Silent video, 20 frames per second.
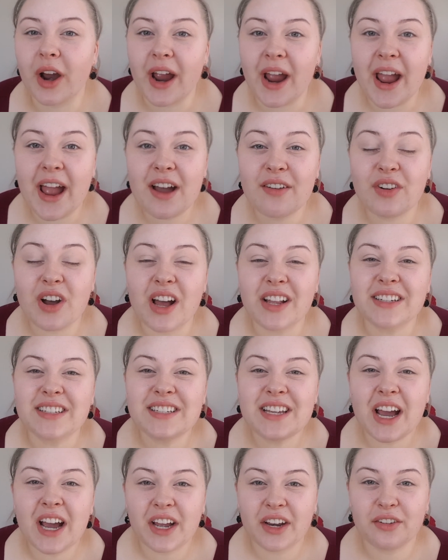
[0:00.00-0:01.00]
I have a
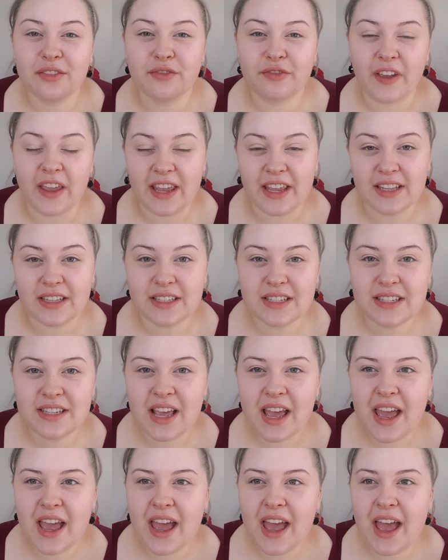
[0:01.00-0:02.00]
ton of veins,
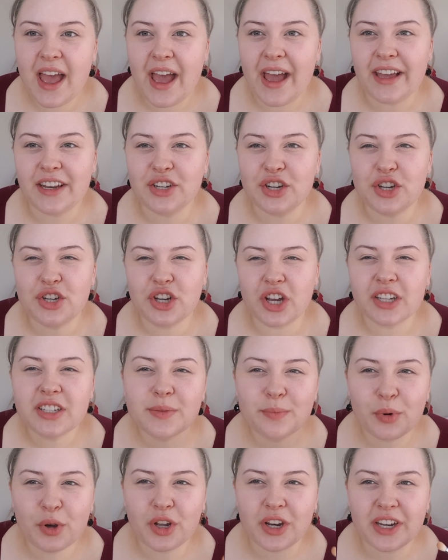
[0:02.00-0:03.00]
and
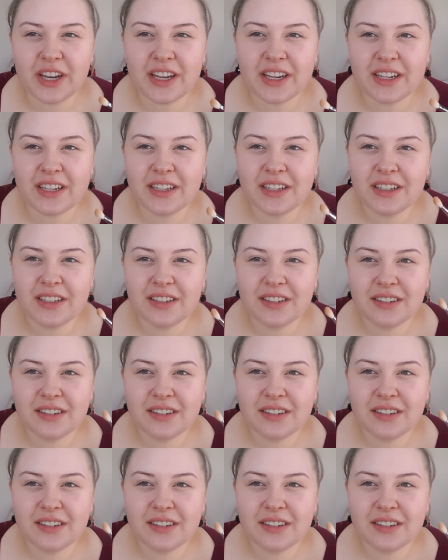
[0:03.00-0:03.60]
just putting